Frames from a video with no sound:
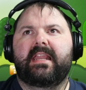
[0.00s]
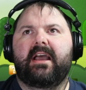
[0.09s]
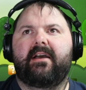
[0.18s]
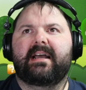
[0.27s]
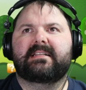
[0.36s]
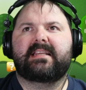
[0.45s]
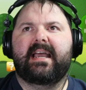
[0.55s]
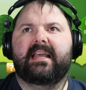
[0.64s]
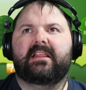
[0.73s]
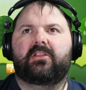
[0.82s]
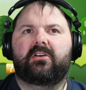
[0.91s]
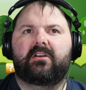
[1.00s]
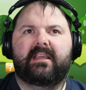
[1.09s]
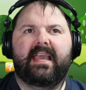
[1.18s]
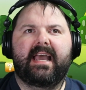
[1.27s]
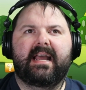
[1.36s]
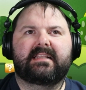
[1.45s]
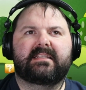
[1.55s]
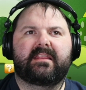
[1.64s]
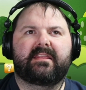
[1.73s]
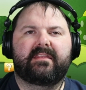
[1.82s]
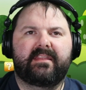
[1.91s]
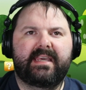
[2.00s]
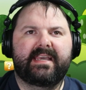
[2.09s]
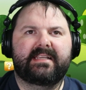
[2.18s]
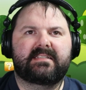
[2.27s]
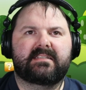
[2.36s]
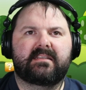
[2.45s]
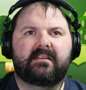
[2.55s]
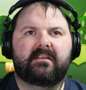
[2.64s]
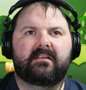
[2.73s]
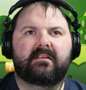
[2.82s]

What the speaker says: Now, as I look at this,